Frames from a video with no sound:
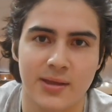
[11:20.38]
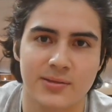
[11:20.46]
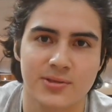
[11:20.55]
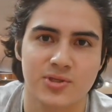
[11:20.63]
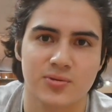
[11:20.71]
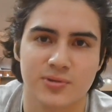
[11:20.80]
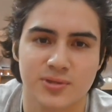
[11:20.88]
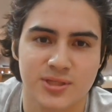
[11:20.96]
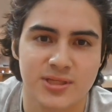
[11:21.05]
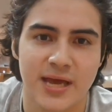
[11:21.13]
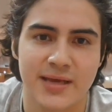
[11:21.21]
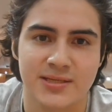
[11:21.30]
And so there's
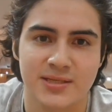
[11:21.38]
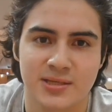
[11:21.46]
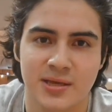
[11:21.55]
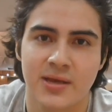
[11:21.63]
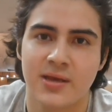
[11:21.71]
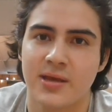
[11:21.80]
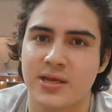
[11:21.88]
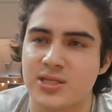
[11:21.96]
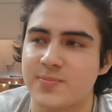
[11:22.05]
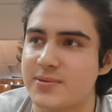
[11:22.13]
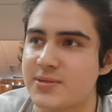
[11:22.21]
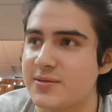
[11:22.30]
tests
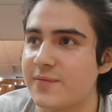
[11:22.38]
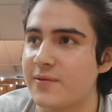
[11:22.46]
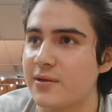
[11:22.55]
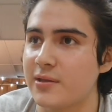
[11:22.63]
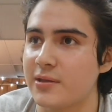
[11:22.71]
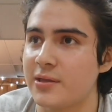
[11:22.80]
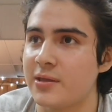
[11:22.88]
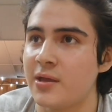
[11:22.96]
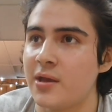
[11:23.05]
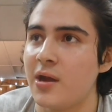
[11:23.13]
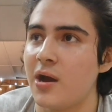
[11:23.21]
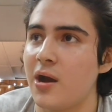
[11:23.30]
specifically
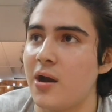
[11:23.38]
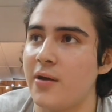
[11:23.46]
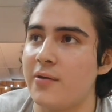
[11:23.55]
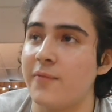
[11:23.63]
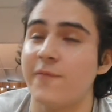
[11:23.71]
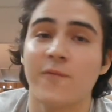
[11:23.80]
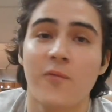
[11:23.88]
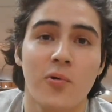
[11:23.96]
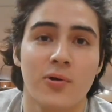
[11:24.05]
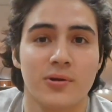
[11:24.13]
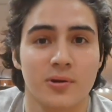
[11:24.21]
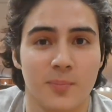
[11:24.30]

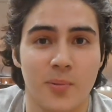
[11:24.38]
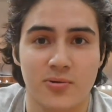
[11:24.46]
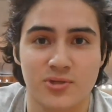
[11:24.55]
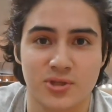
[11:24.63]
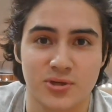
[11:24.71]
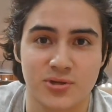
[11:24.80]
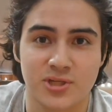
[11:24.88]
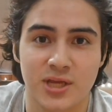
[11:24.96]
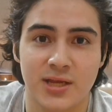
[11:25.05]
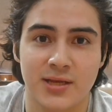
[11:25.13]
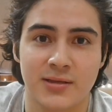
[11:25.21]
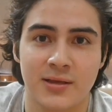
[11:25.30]
for your posterior
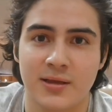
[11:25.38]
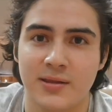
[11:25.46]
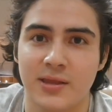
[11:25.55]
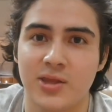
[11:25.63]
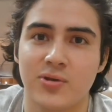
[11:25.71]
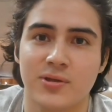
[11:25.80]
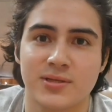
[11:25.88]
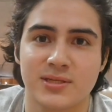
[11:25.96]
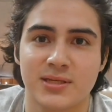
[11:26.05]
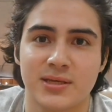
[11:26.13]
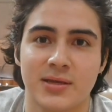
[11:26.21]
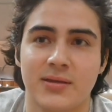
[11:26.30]
chain that you can
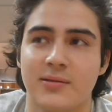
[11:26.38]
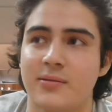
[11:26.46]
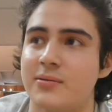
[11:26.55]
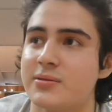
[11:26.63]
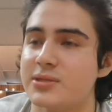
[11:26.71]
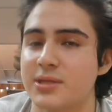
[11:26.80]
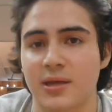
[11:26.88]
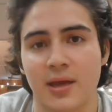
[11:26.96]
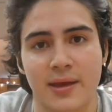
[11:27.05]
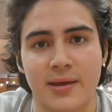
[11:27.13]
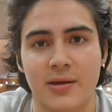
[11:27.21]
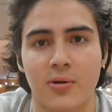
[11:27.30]
see and say,
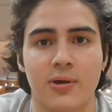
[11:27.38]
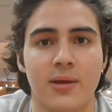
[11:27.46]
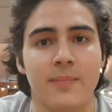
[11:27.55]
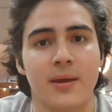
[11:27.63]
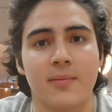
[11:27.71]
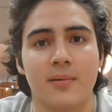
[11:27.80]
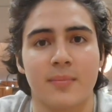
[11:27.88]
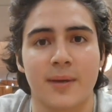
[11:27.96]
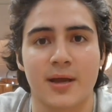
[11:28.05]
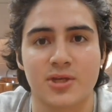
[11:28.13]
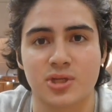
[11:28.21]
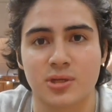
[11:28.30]
hey, okay, maybe I'm
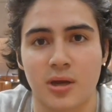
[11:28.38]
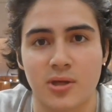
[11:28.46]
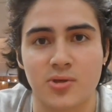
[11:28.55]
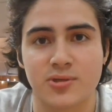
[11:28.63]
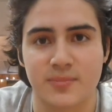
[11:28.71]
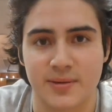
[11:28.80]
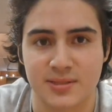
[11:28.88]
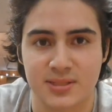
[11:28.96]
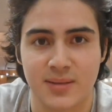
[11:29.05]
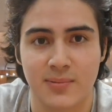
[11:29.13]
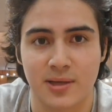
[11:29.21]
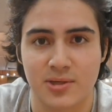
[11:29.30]
actually not using my
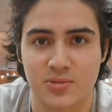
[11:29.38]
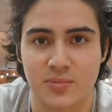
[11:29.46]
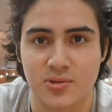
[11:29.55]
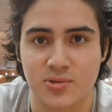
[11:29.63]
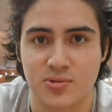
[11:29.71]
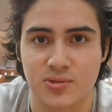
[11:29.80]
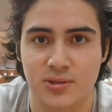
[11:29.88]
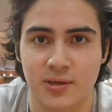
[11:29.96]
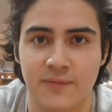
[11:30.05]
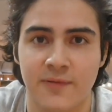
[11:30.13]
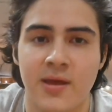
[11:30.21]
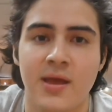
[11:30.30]
stabilizer muscles
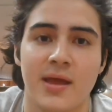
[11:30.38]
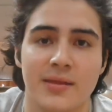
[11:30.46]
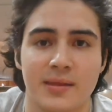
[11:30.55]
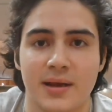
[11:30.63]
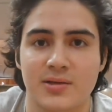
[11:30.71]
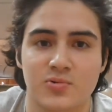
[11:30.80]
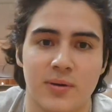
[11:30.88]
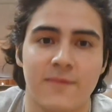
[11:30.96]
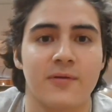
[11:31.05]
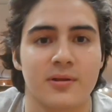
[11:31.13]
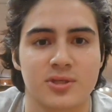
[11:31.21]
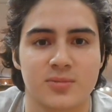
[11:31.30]
enough, and that is why I'm
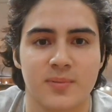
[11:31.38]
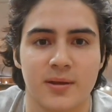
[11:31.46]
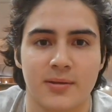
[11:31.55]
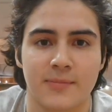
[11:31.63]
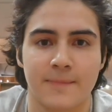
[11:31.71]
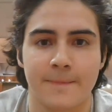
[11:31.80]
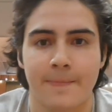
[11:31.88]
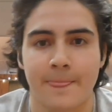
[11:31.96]
feeling this pain.